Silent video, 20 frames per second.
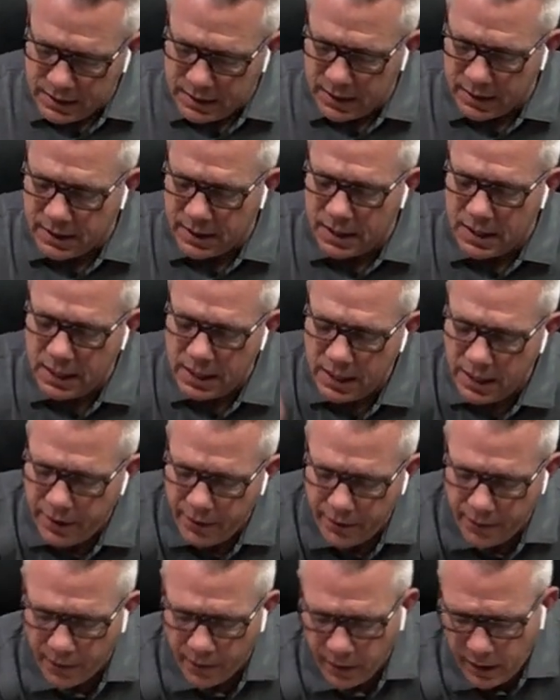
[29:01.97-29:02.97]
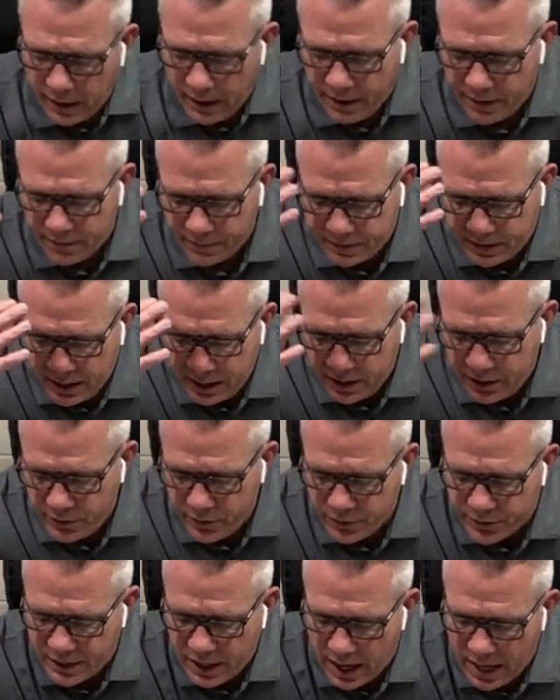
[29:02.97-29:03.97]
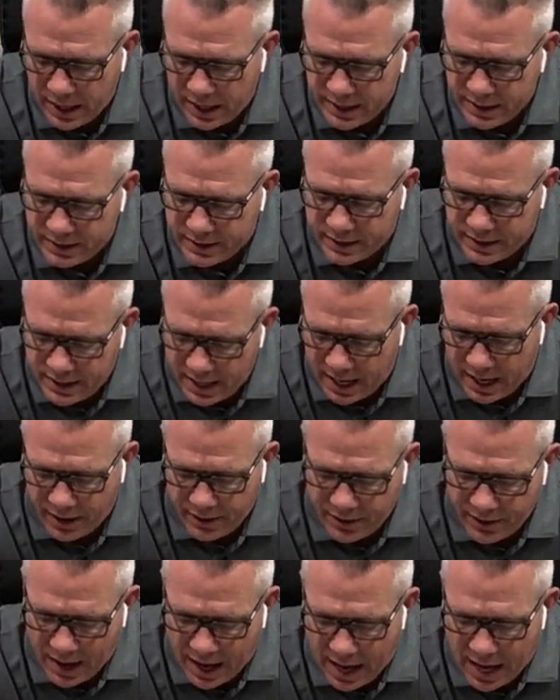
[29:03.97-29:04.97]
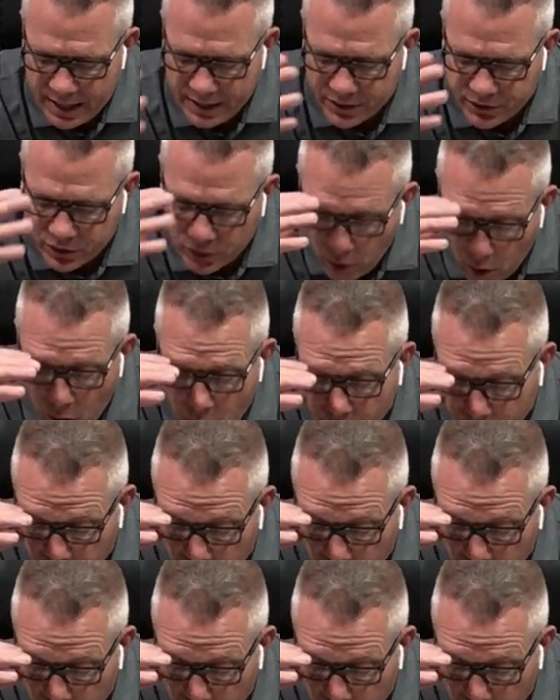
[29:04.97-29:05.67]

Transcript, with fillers: says, In the year of King Uzziah's death, I saw